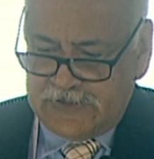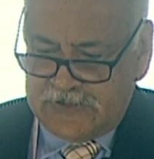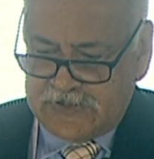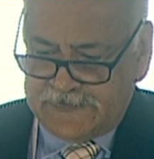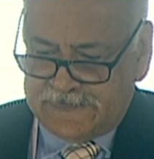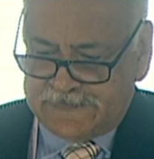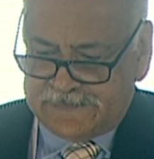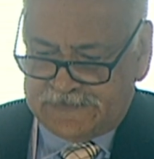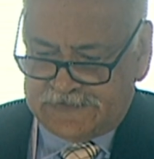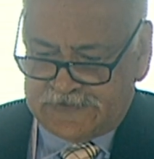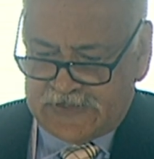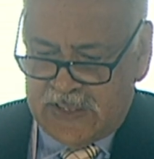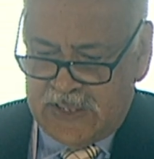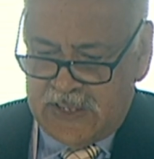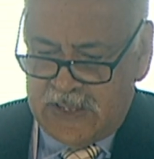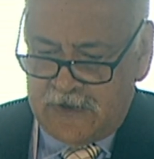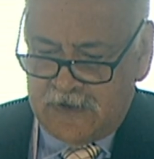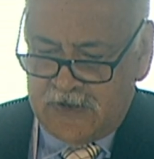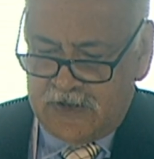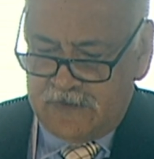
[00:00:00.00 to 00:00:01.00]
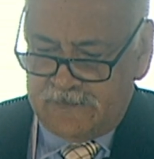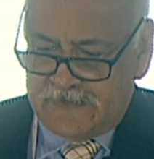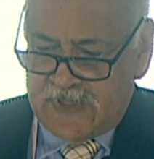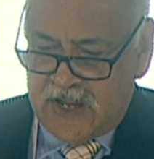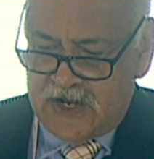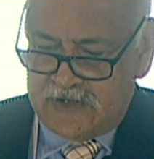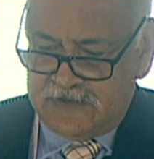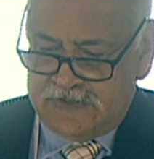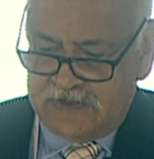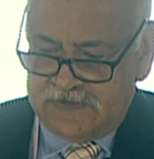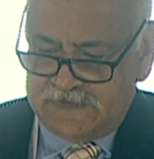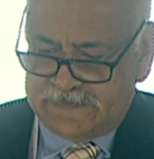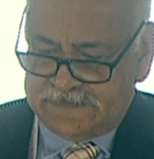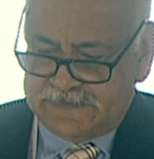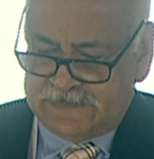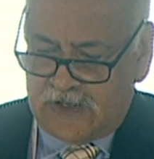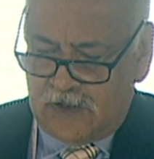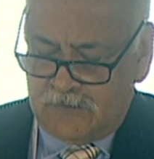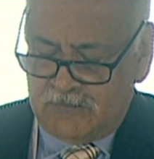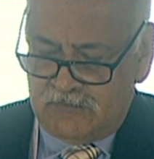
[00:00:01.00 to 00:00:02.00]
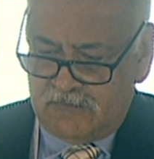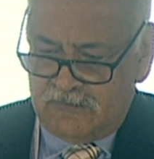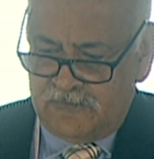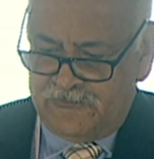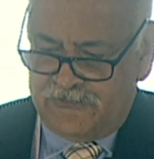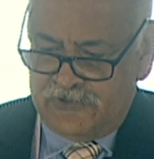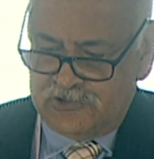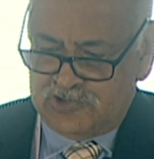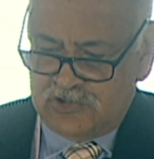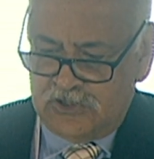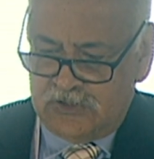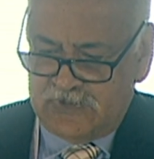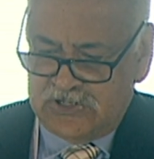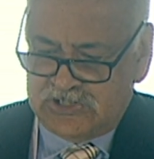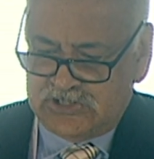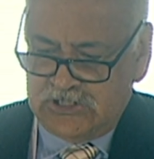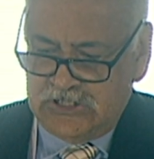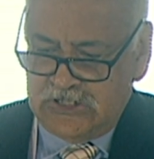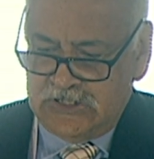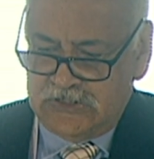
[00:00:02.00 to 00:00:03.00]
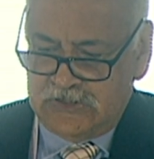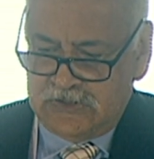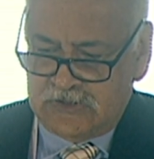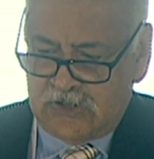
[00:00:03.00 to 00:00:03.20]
us say that there's some virtual machine